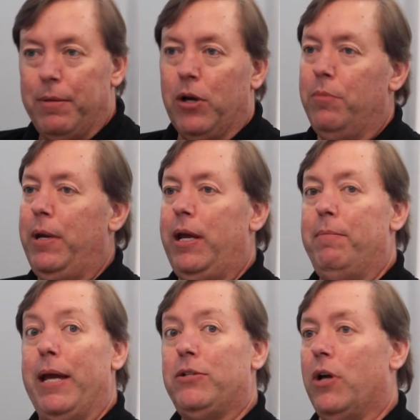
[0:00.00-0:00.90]
It could be
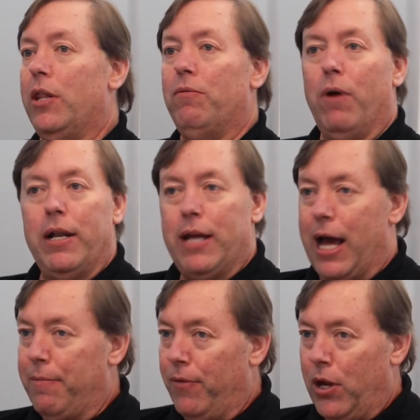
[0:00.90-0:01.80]
based on the
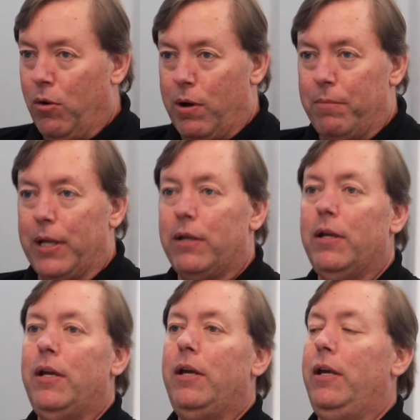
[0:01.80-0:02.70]
runtime of the equipment.
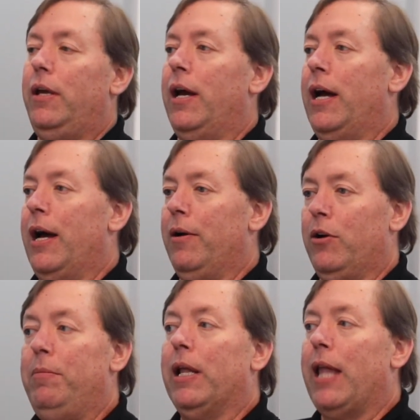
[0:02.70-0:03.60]
It
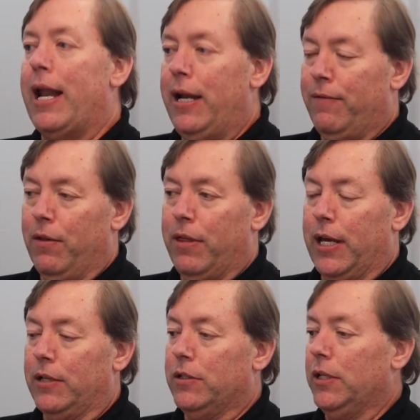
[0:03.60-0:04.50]
could be a lot of different
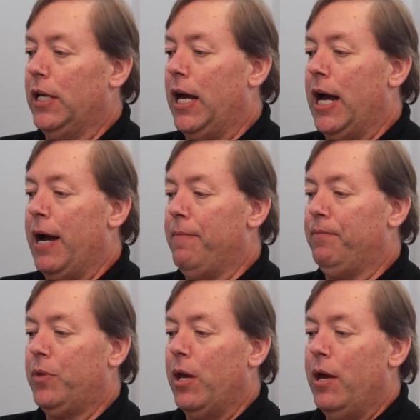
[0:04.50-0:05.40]
things.
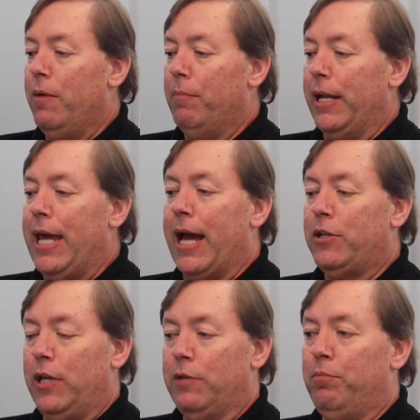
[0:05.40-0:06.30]
But yeah,
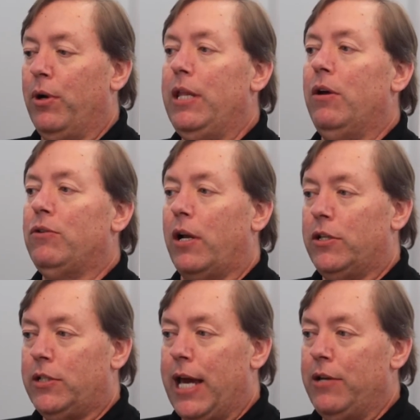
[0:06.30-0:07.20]
it's putting those on a
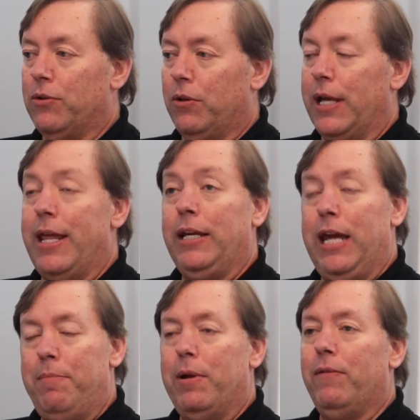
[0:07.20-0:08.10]
schedule and then
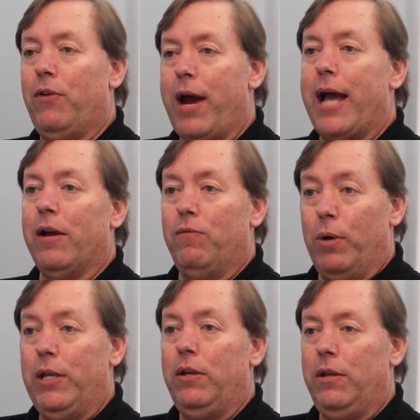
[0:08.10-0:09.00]
keeping a track of
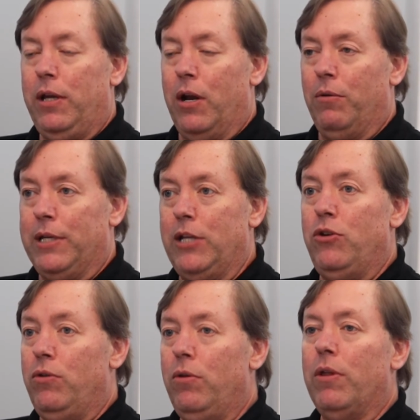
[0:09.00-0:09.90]
when, did
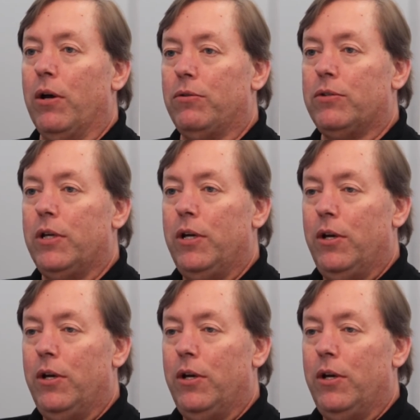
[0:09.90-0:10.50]
you do those?